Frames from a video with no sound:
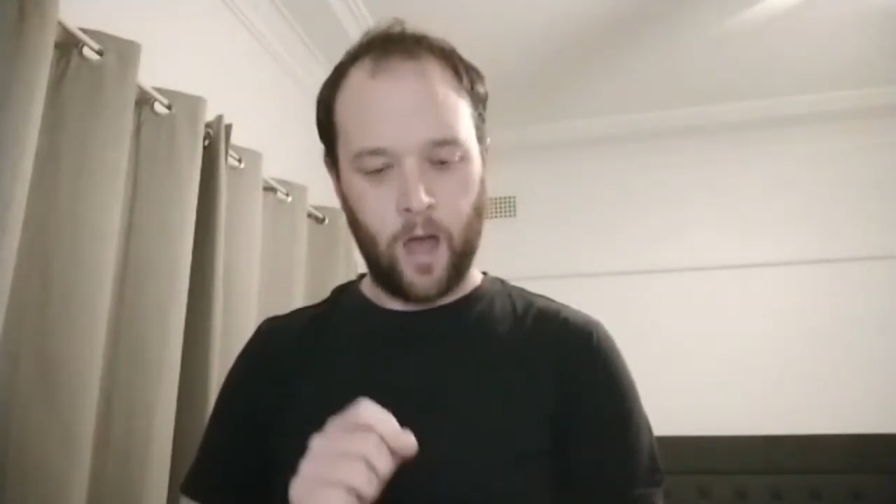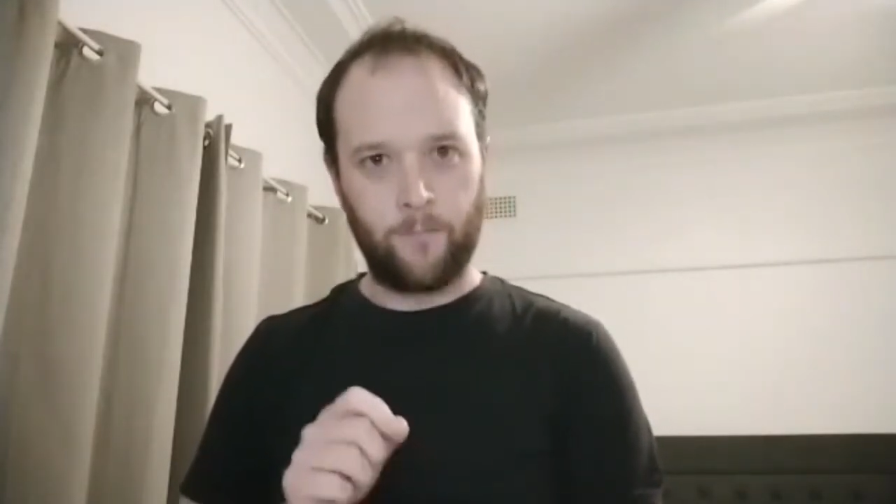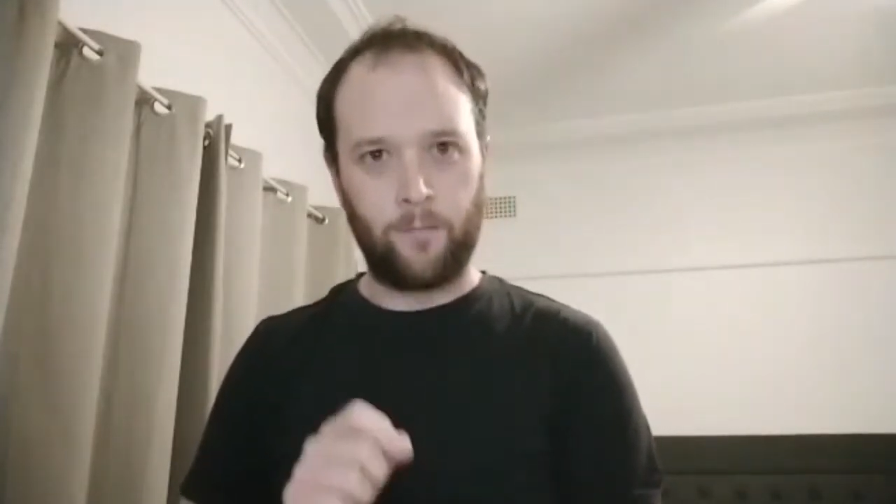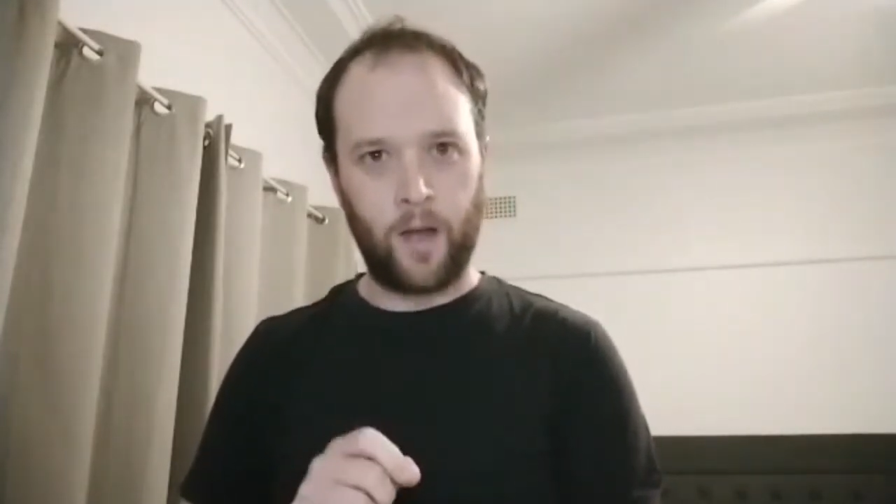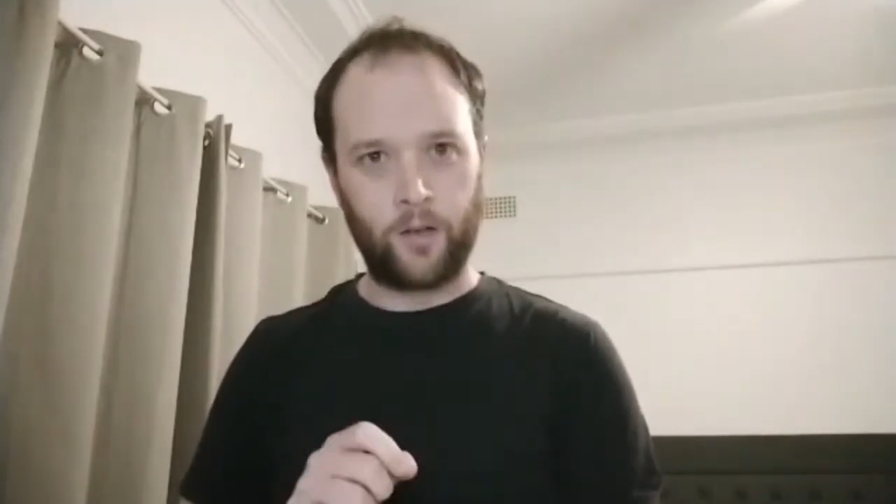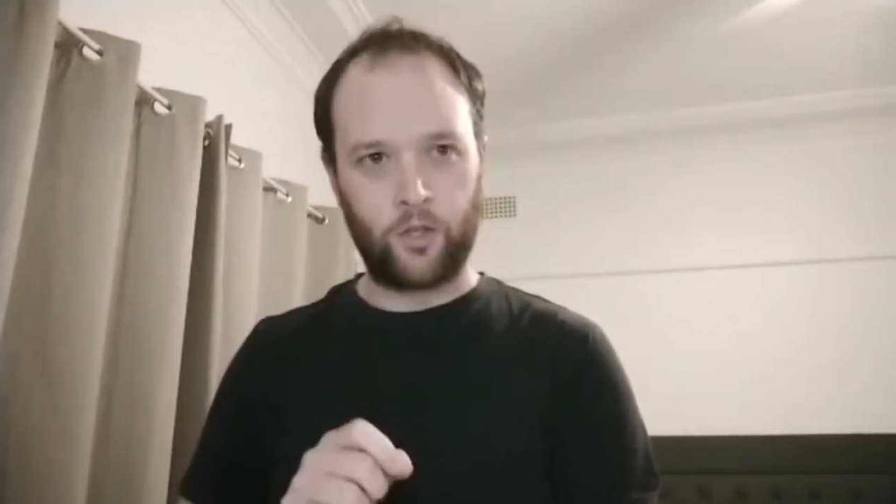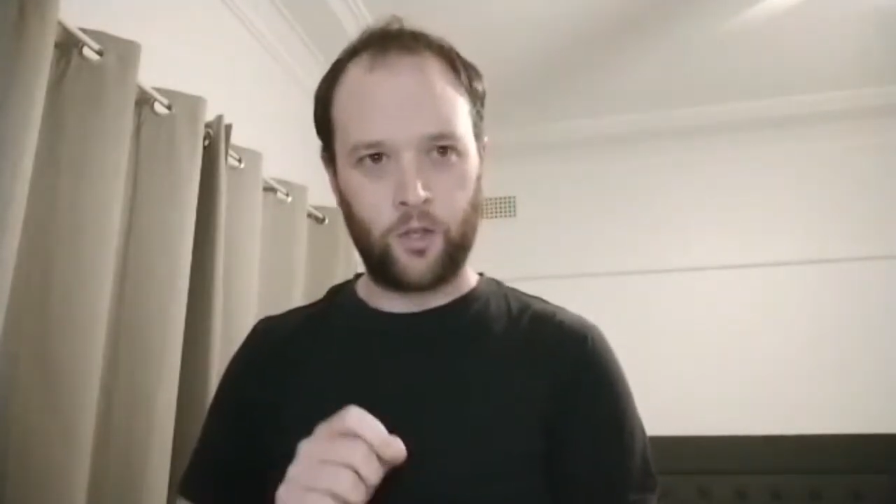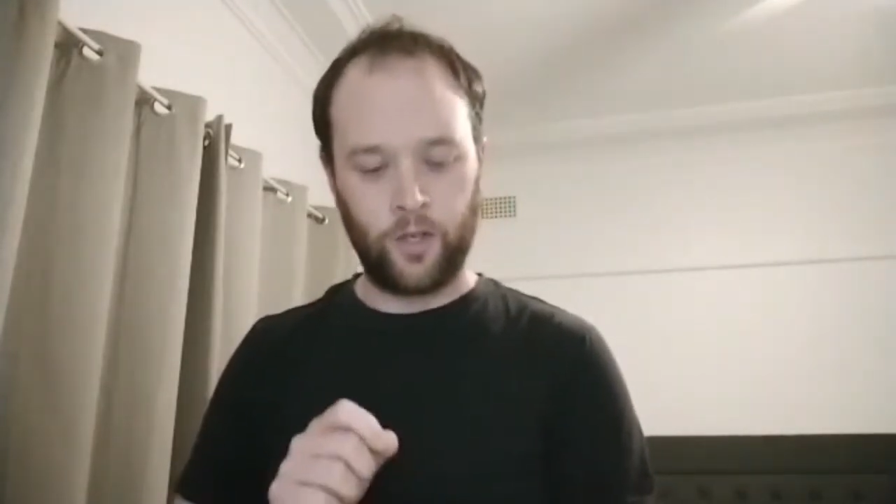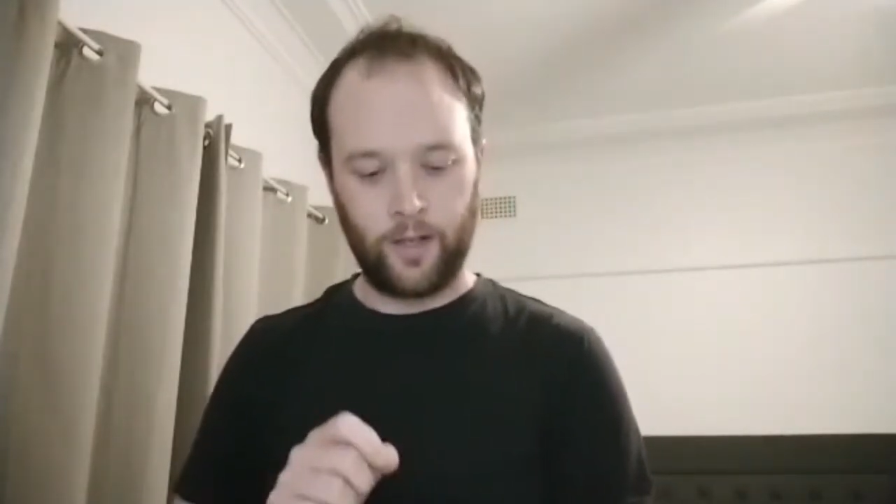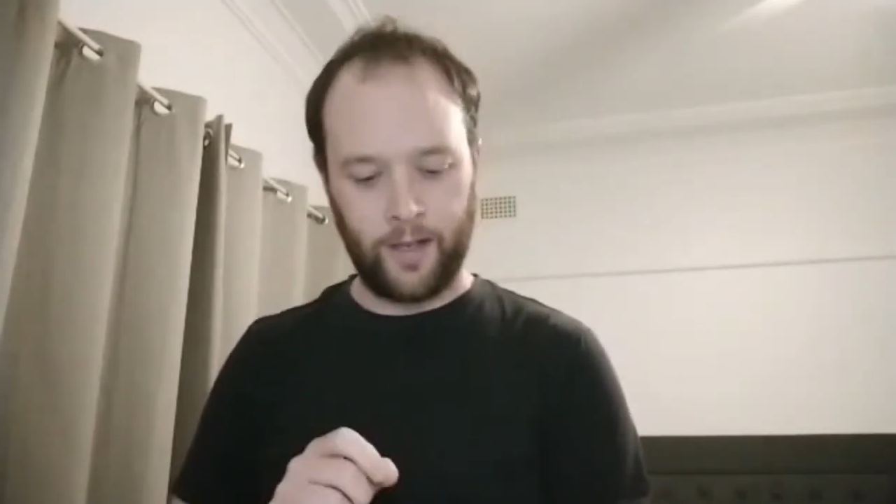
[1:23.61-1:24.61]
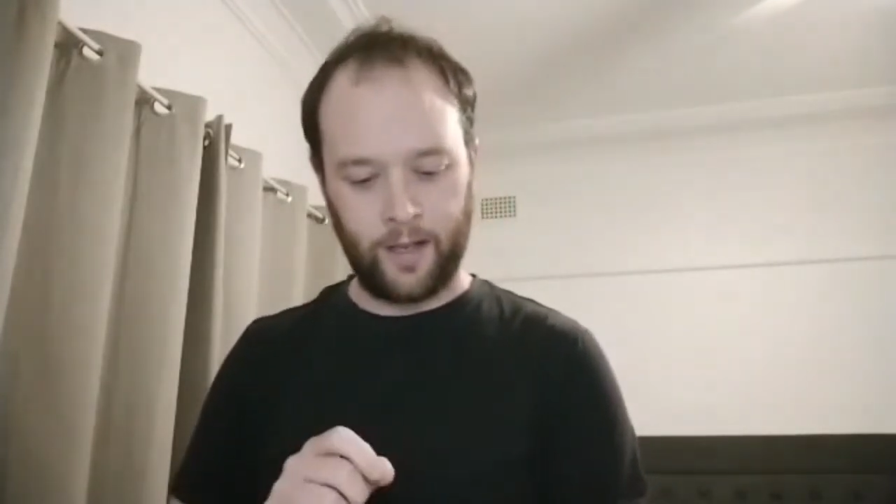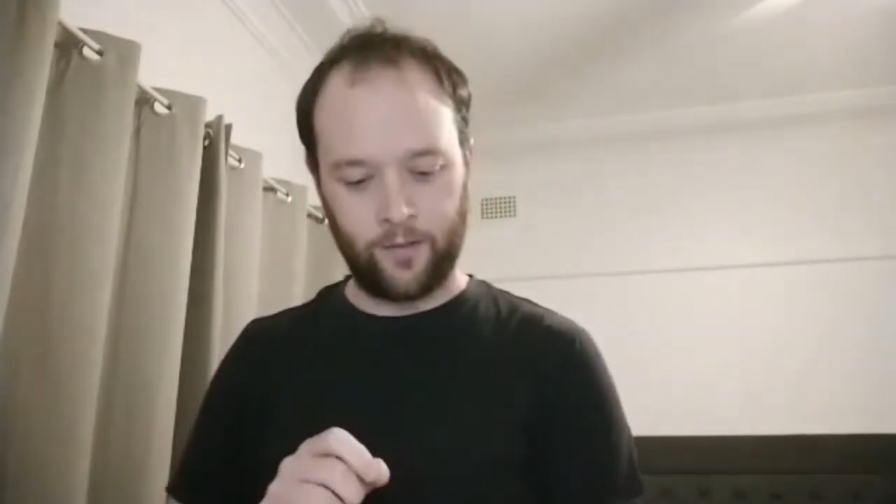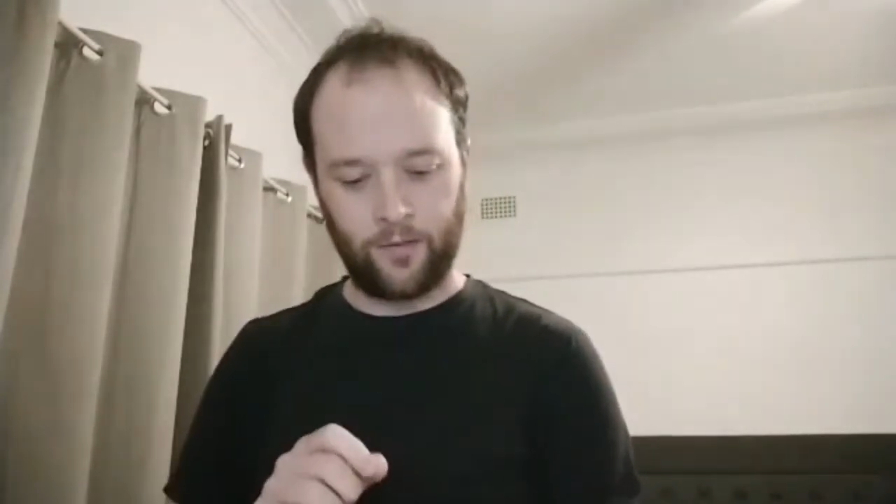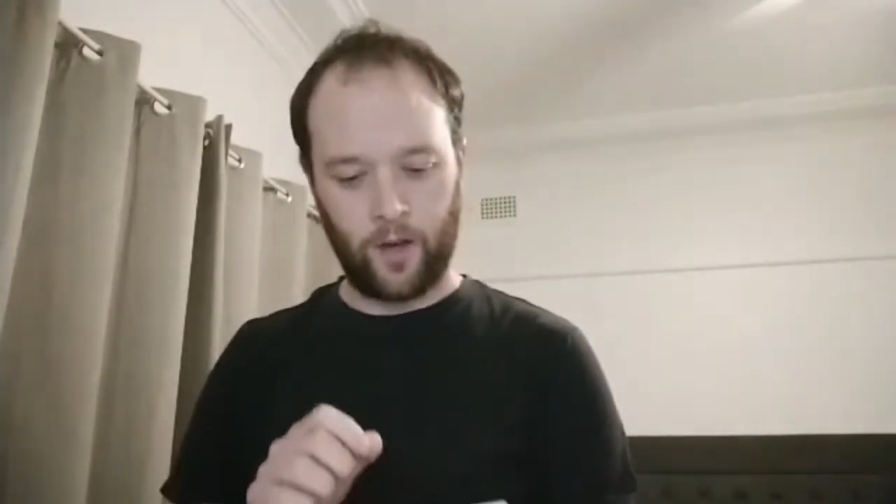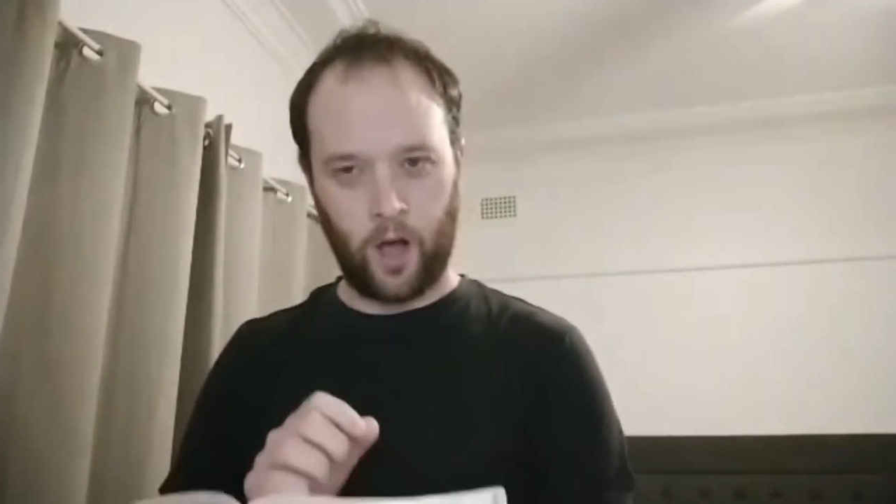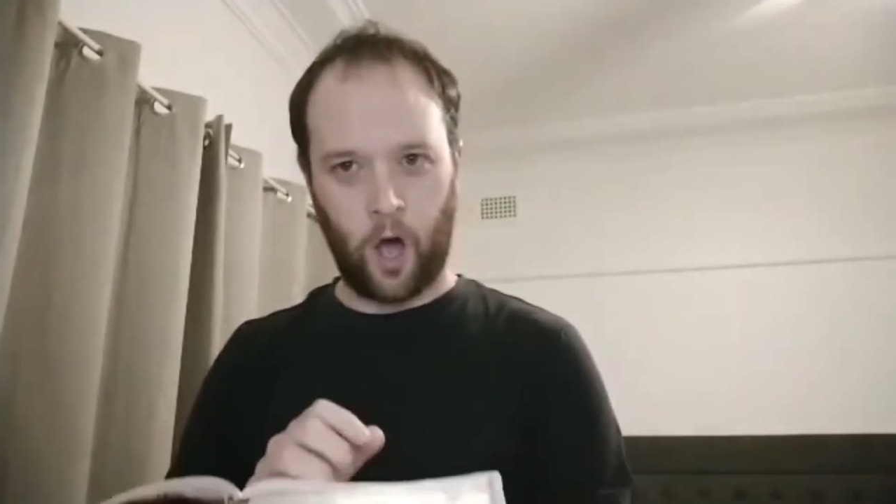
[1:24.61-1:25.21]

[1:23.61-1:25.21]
but to live